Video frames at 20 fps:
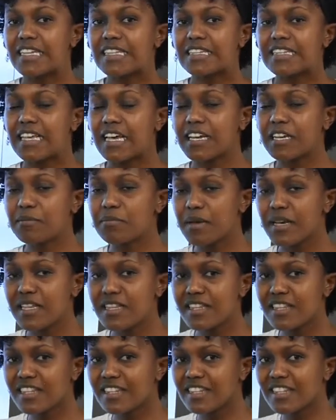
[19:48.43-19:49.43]

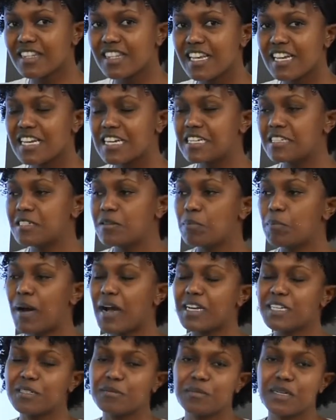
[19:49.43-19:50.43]
segments,
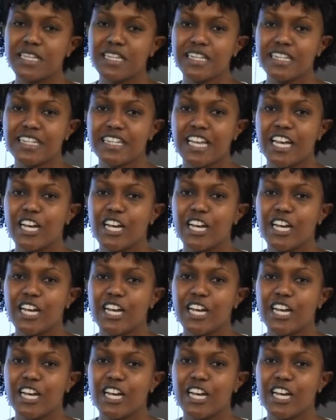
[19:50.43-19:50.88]
departments,